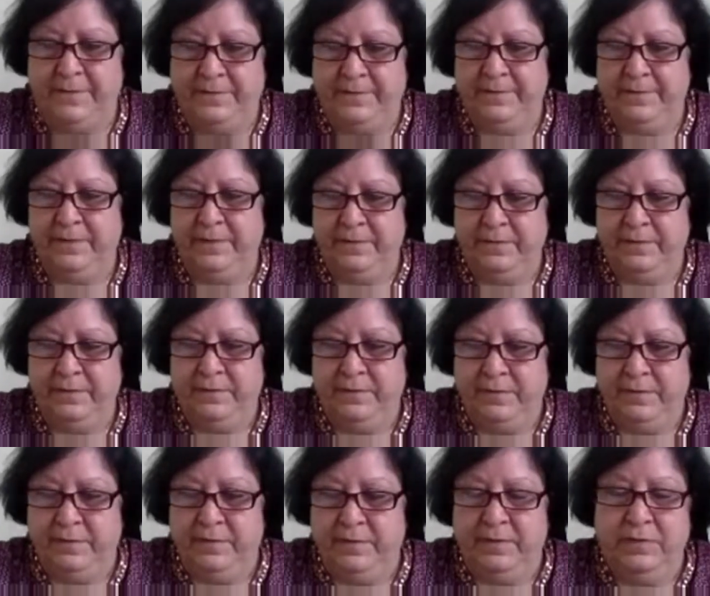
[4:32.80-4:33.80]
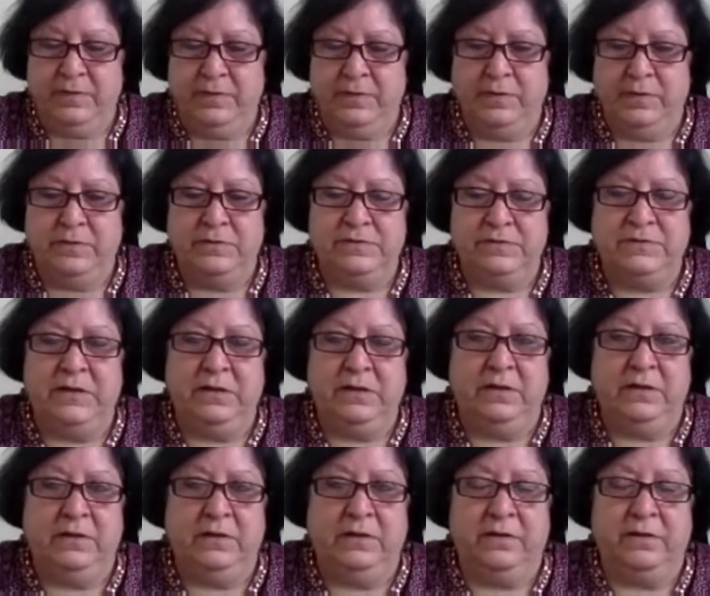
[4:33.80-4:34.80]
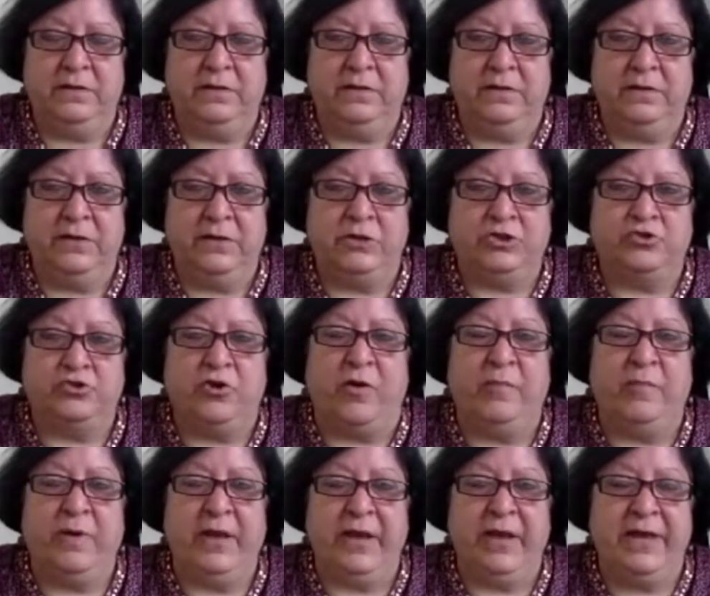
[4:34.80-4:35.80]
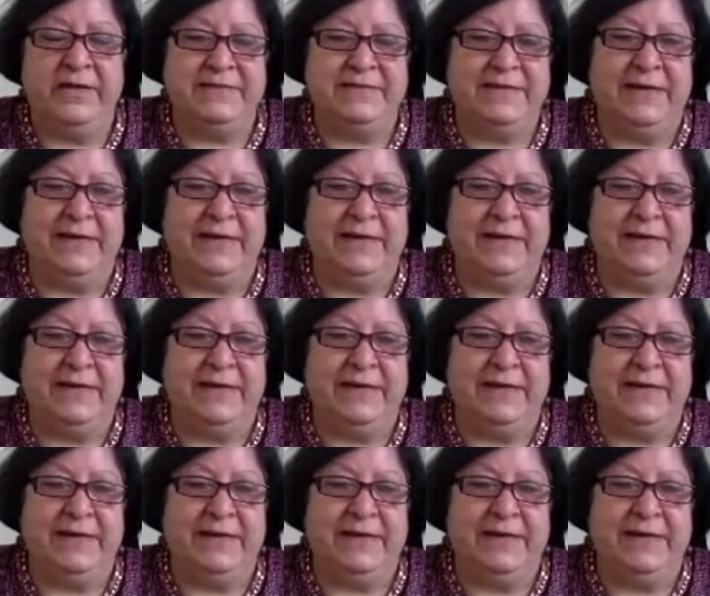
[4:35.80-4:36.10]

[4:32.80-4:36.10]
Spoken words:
Yeah. See, trauma has